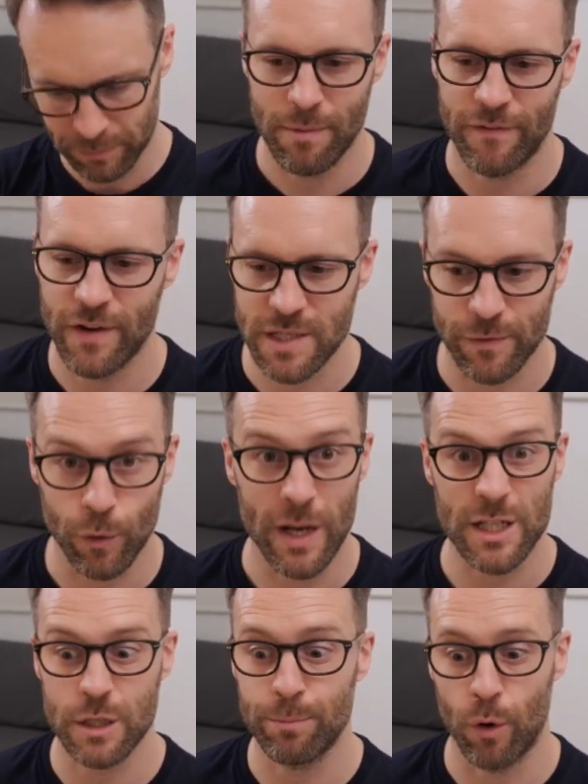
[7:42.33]
But first of all,
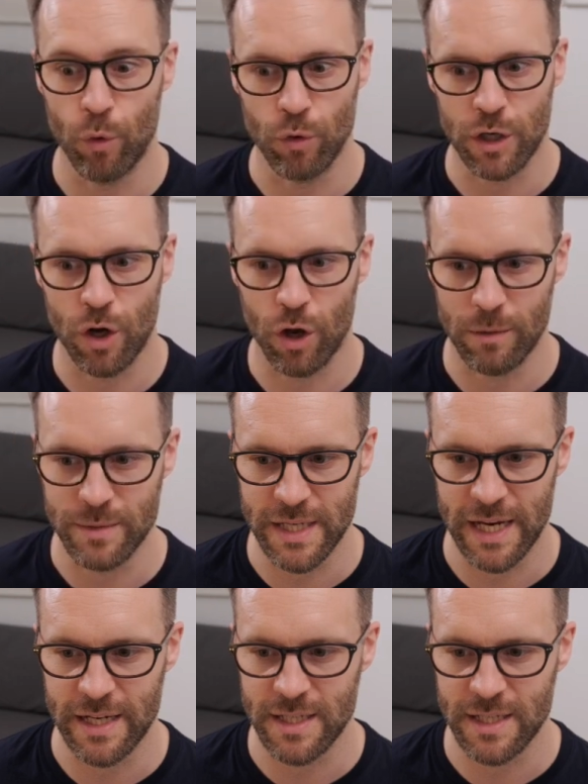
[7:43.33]
let's just put all the columns in.